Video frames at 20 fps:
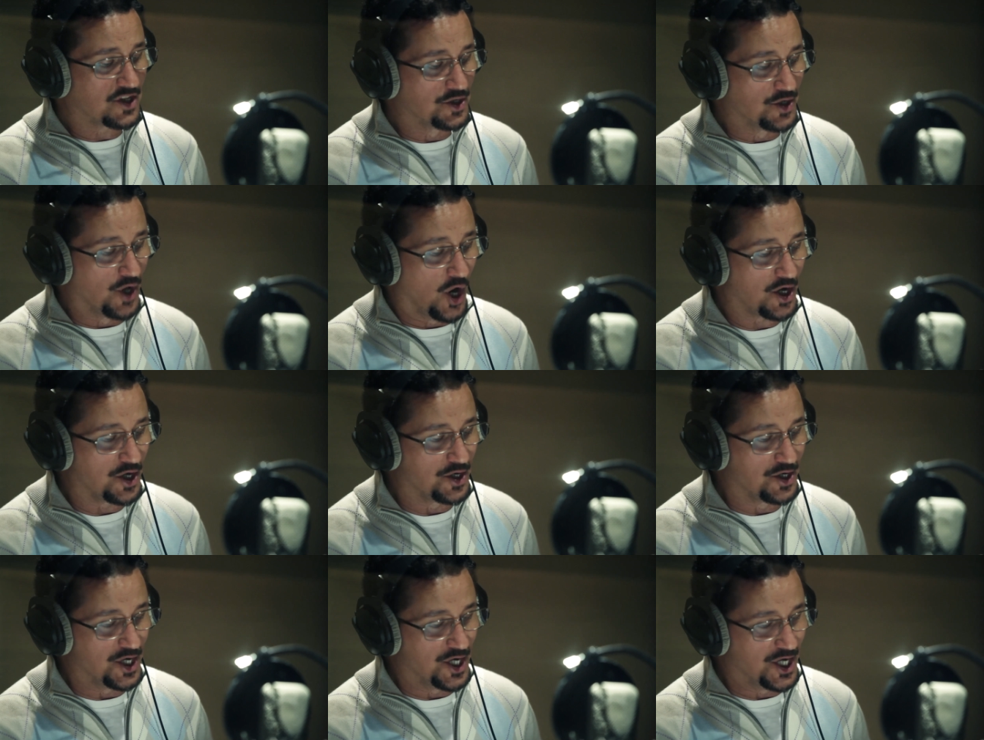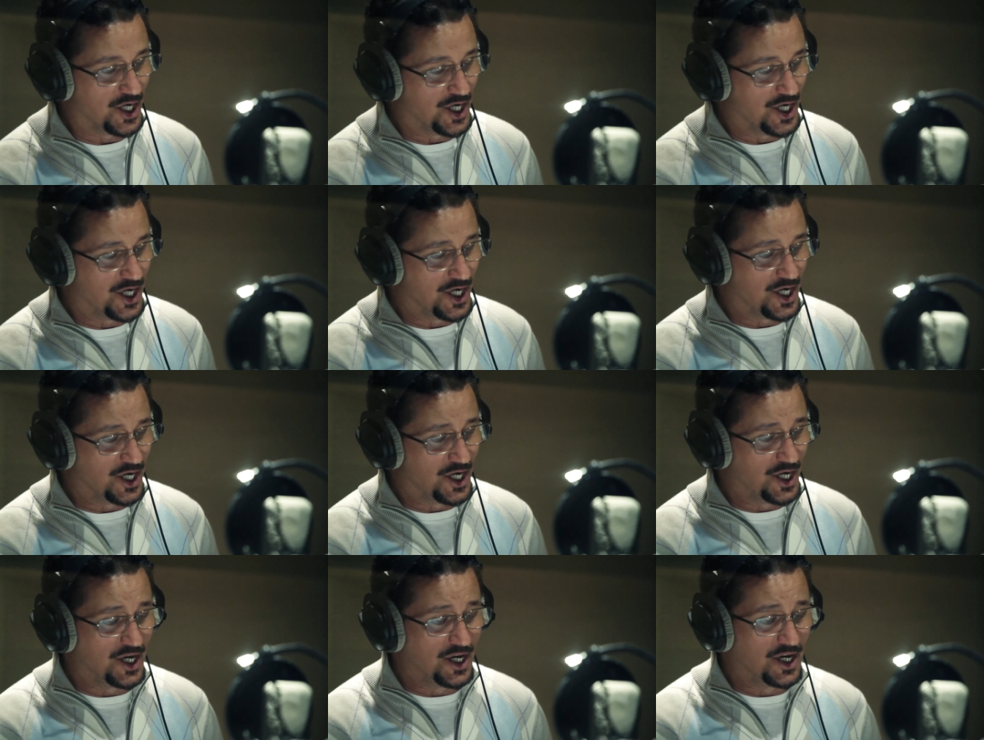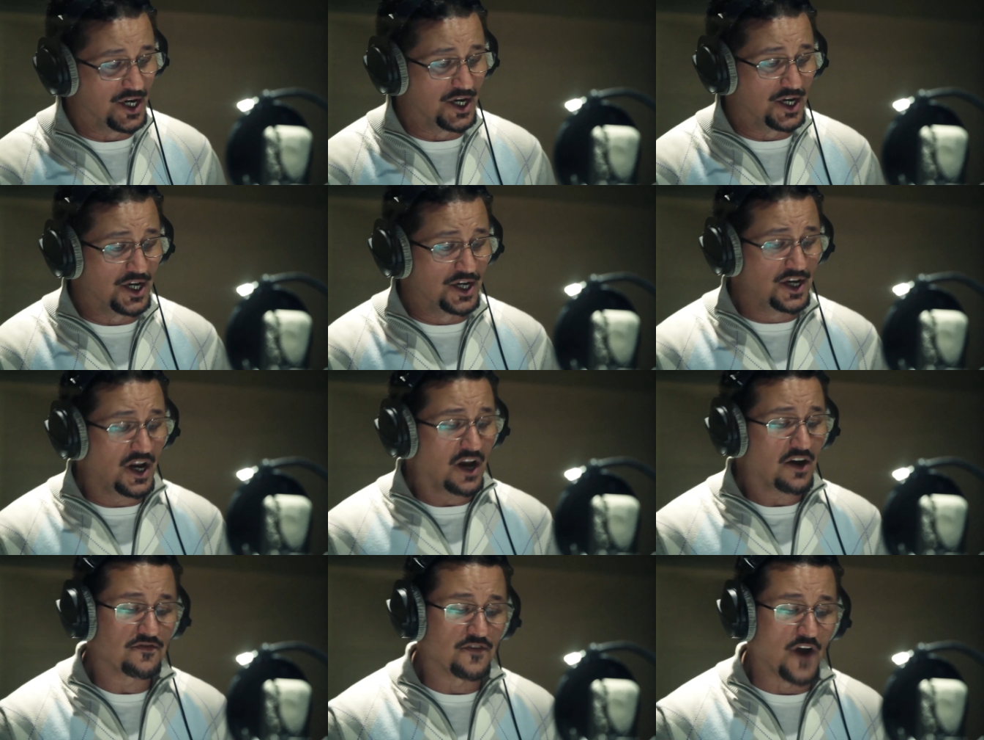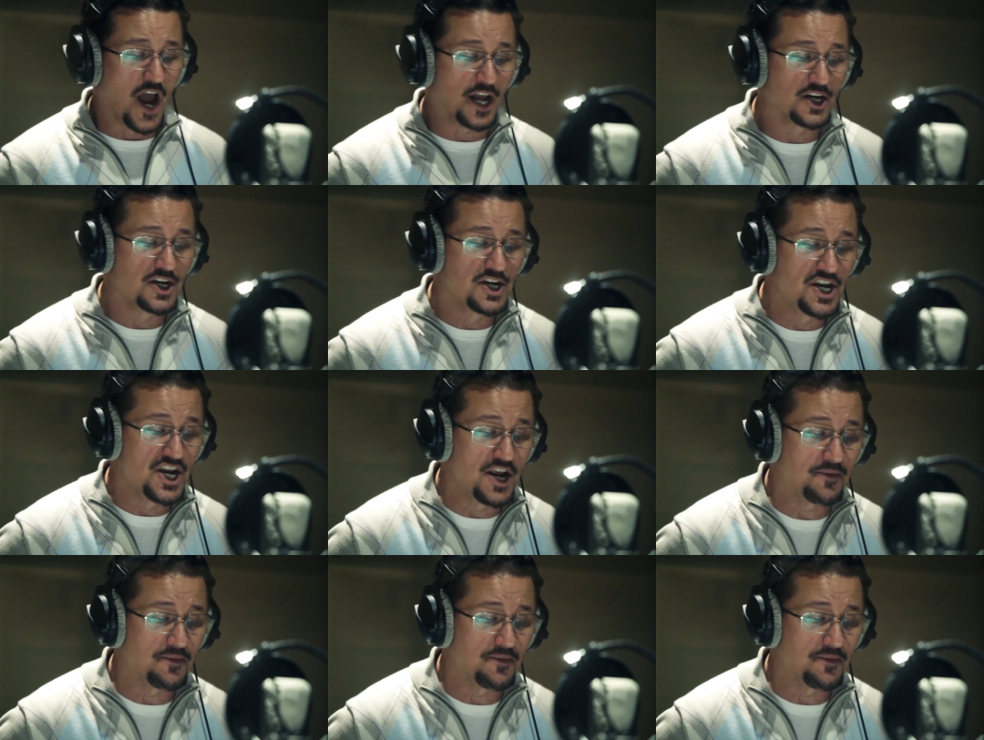the public, realize